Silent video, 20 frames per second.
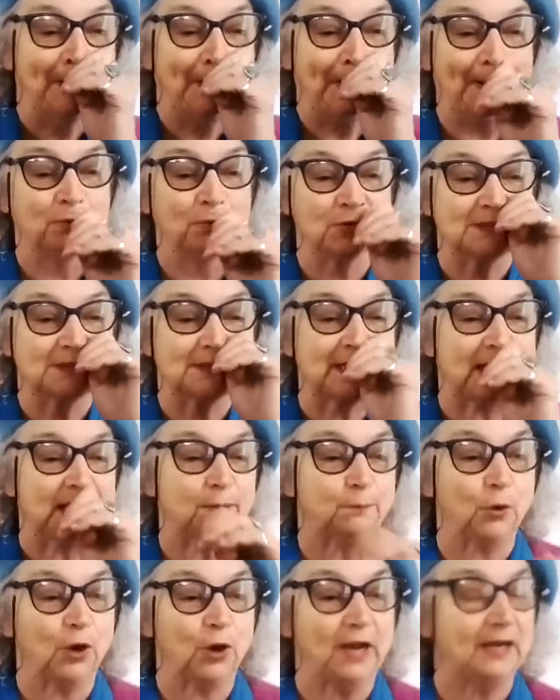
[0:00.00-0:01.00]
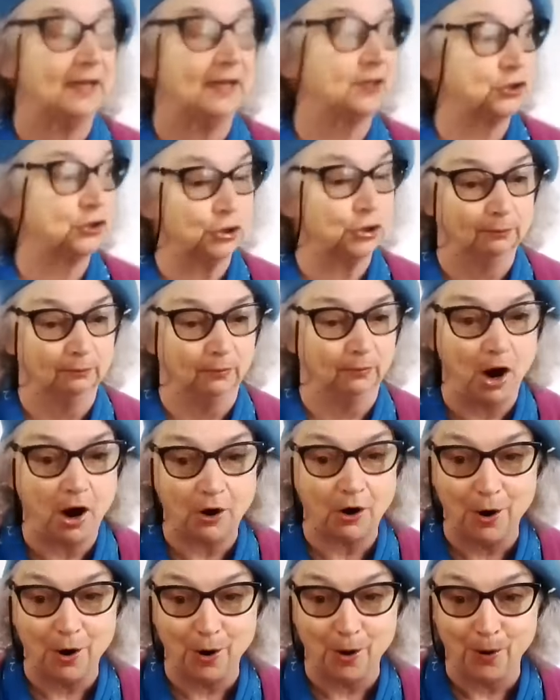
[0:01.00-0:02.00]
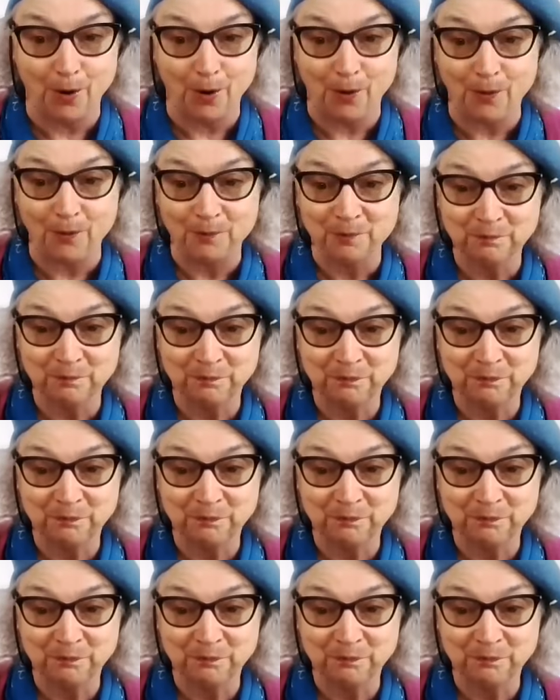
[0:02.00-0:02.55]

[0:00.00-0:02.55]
And we're celebrating tomorrow.